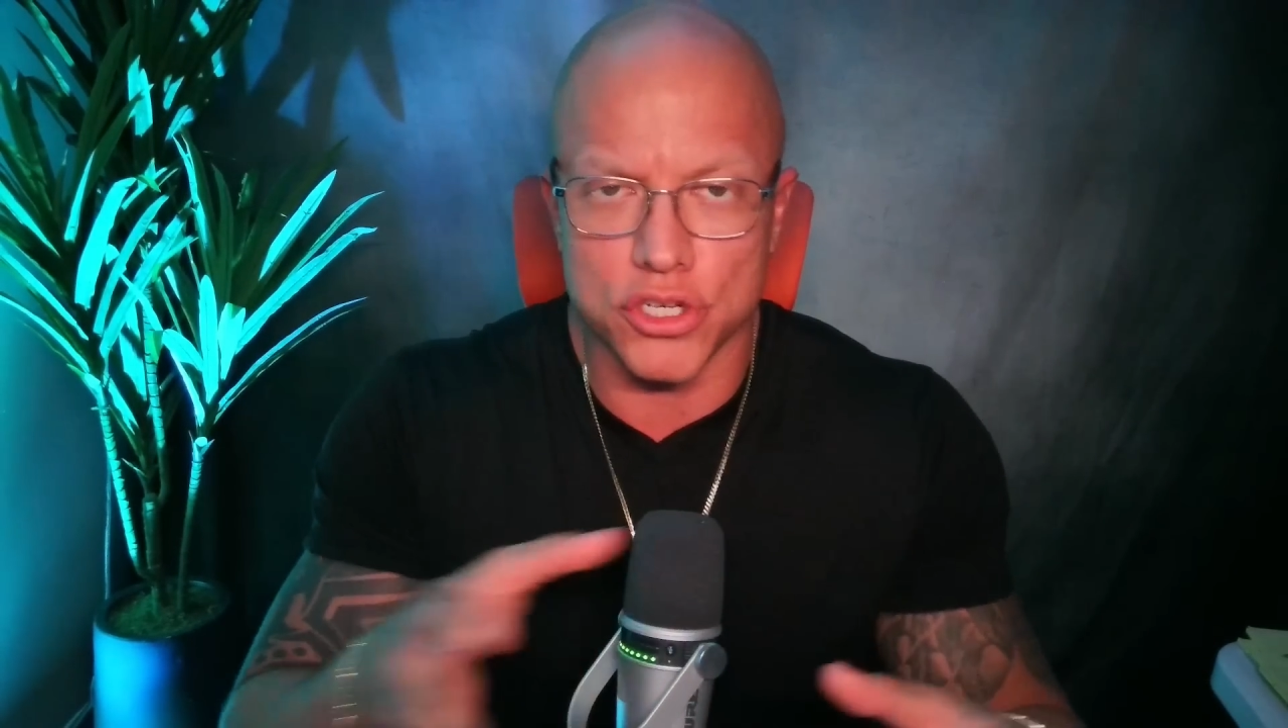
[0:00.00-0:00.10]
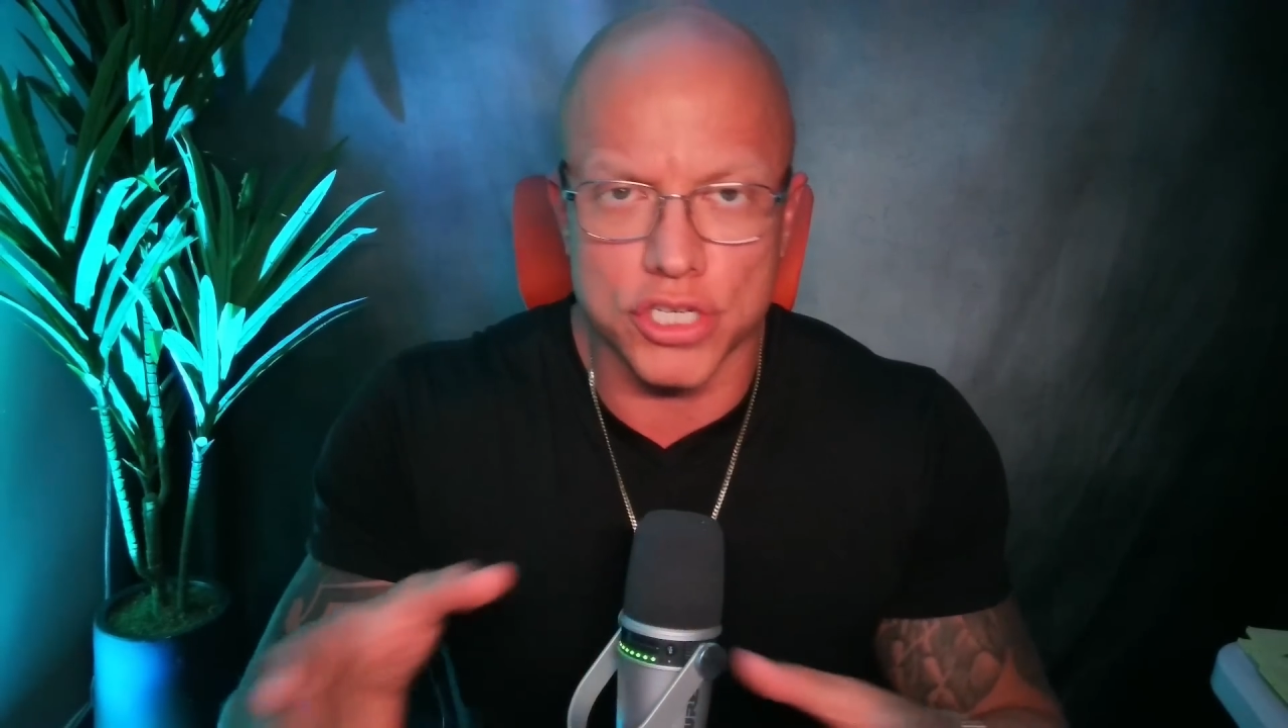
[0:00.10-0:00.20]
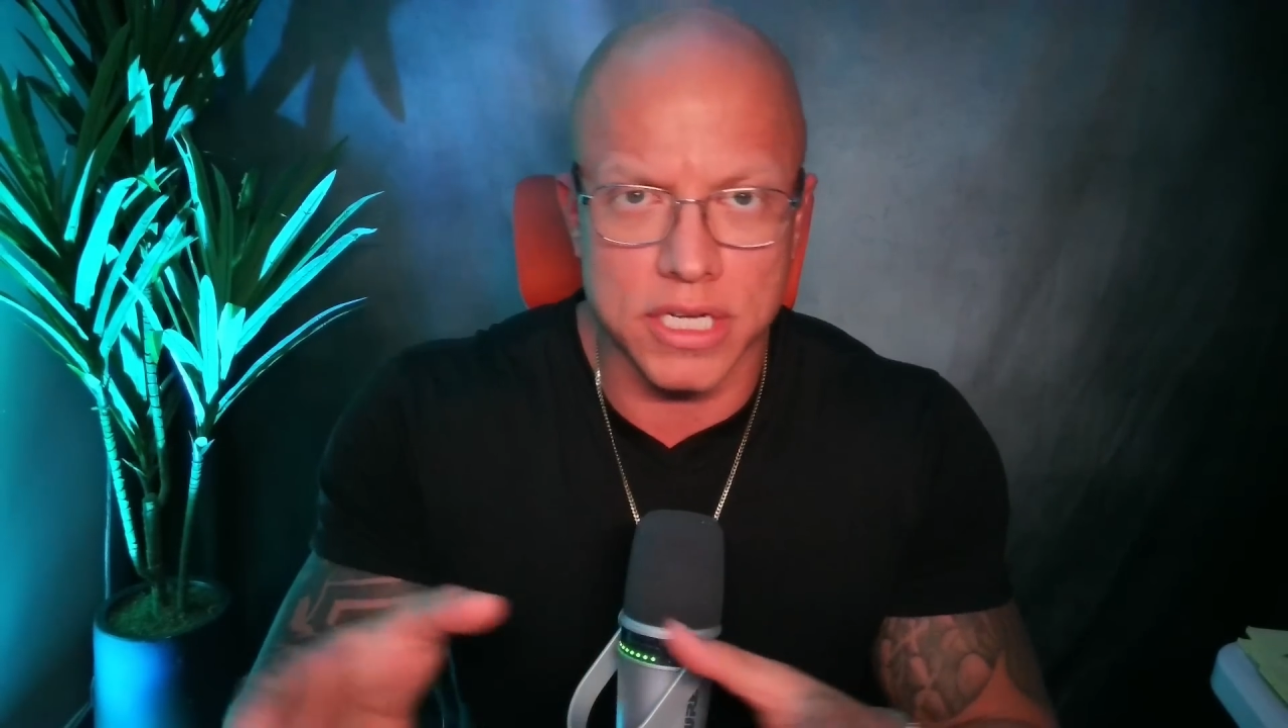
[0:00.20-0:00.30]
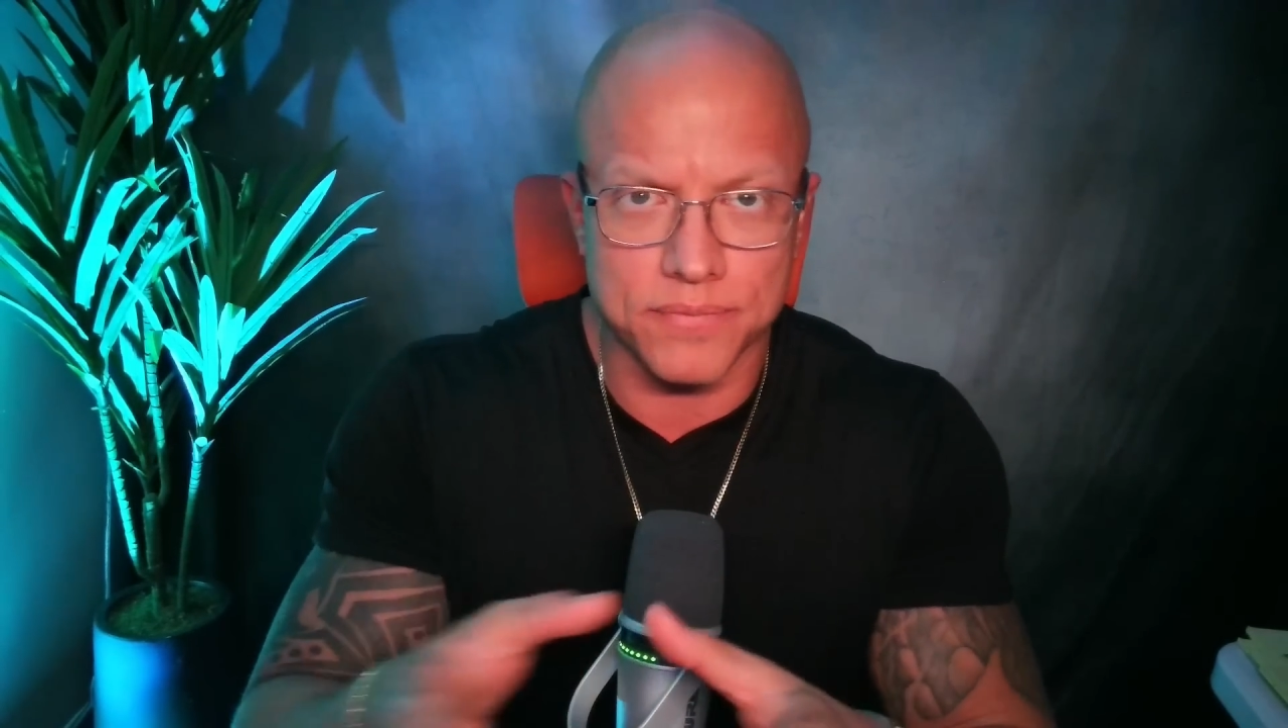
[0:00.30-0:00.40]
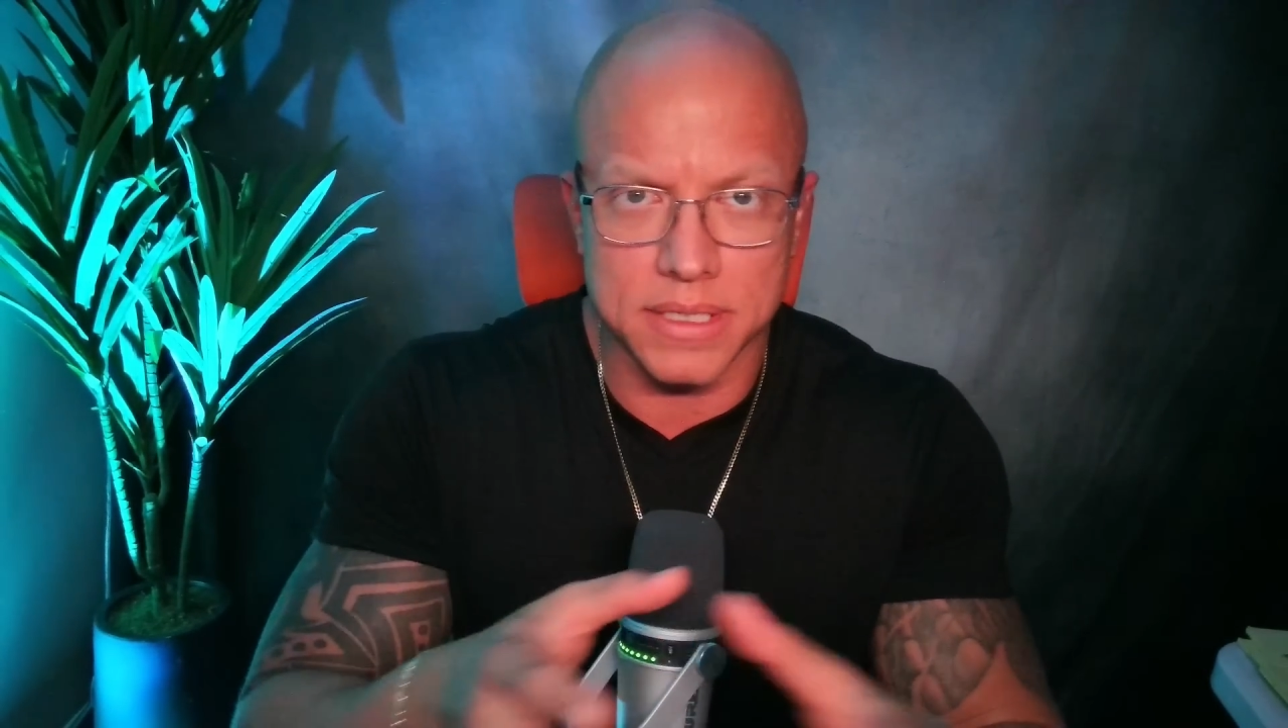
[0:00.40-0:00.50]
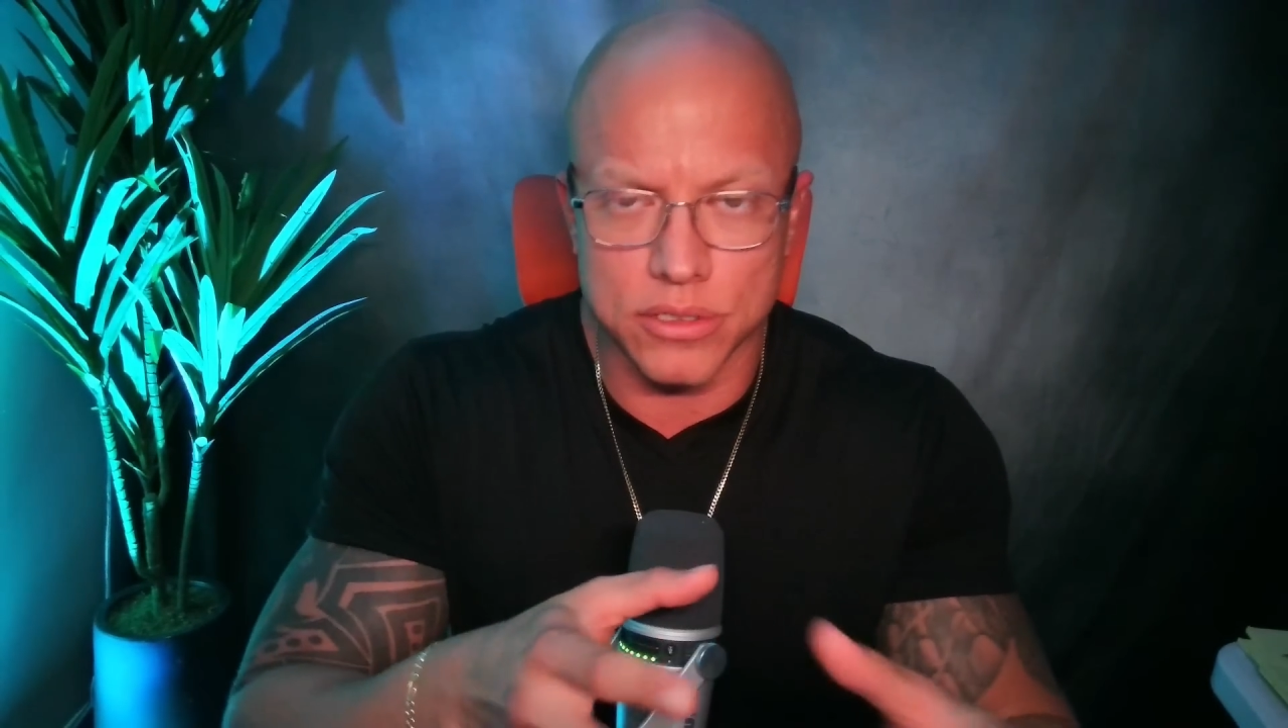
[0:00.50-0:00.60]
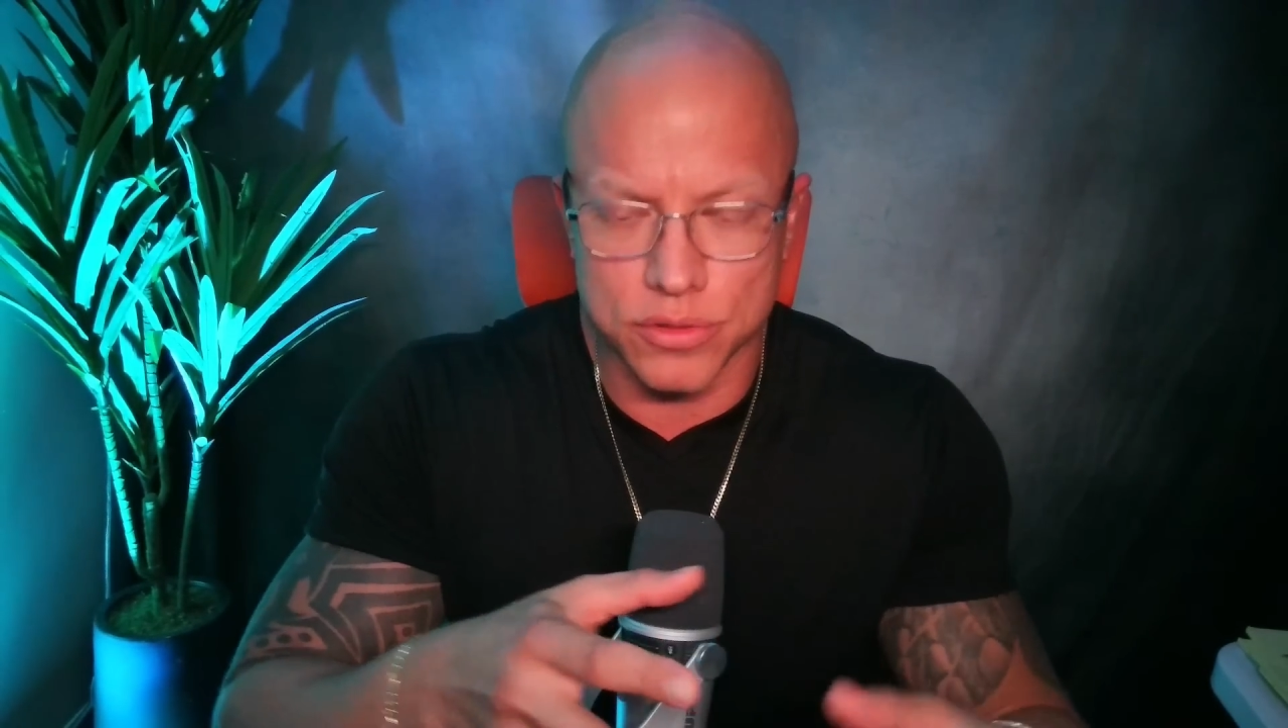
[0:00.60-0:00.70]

shifting